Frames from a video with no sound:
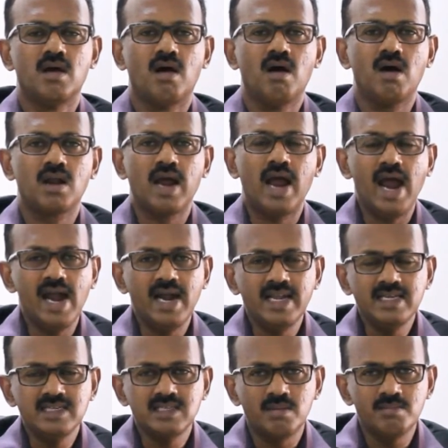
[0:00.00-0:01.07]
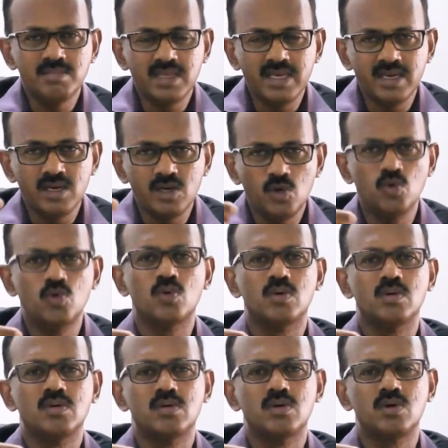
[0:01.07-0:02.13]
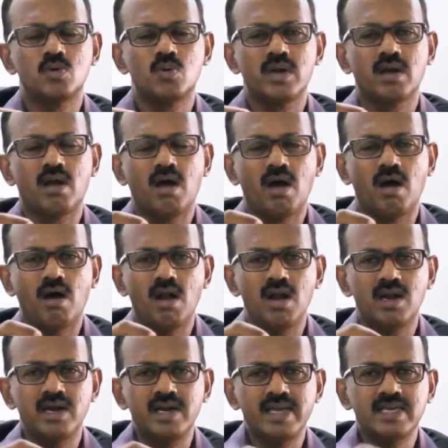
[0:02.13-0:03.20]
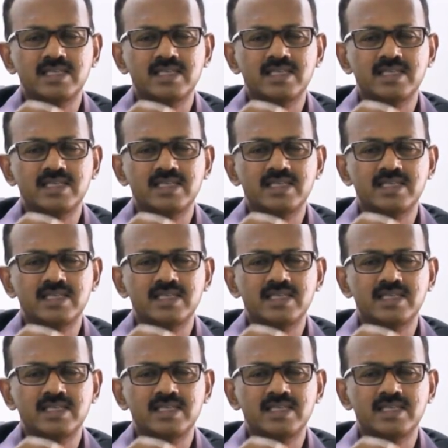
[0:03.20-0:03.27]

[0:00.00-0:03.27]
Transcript: or adding something new to an already